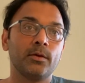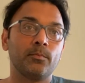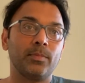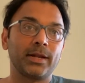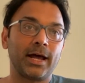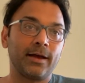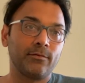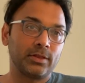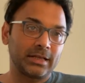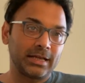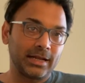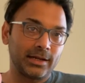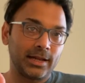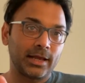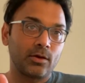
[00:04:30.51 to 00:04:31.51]
But I was
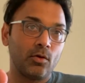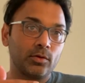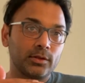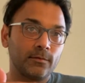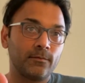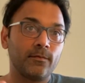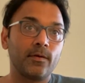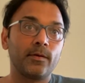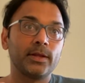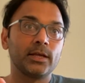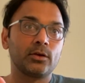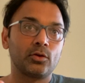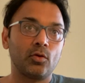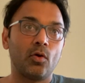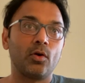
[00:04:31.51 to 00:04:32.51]
kind of like on the very
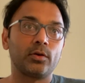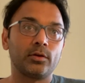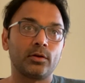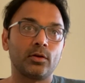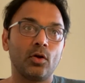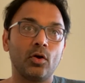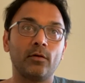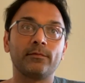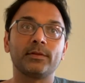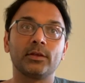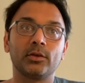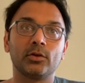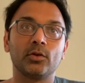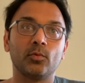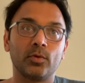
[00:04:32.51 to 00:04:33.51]
corner of the
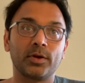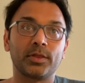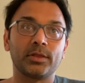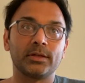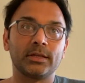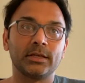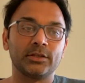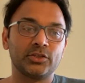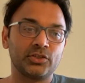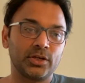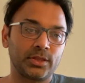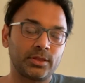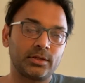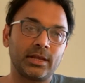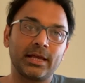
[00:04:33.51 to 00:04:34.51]
university,
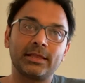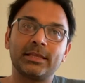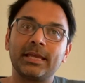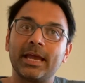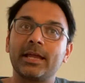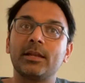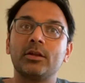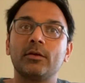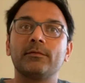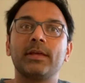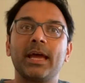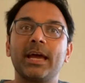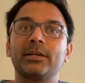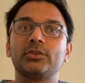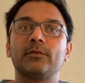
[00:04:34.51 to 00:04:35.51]
just at the end of
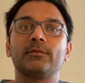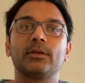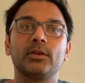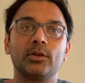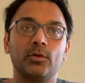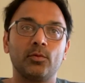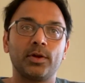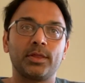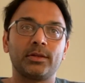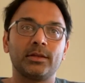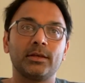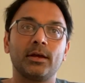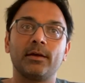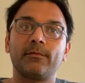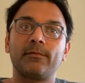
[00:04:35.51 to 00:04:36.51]
the edge of the
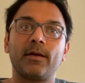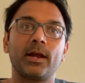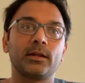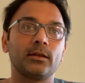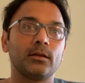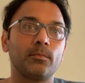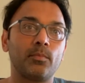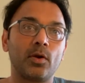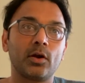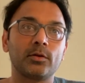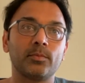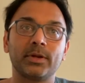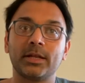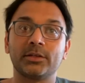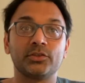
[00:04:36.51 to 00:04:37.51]
university, I find an
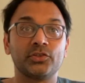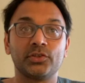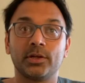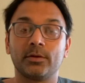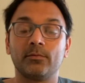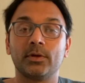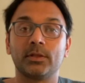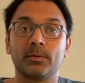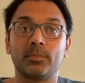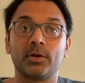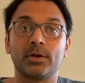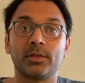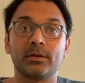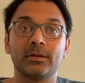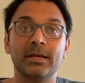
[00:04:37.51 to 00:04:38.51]
apartment and share with a
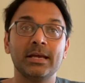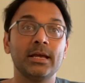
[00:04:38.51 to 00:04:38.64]
person.